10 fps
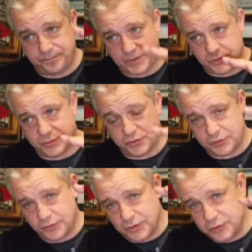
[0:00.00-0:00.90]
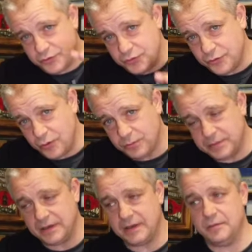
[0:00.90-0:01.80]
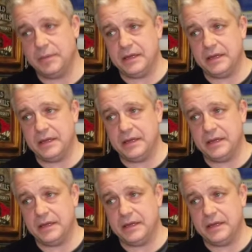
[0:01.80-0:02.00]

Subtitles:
So it's sort of dropped a little bit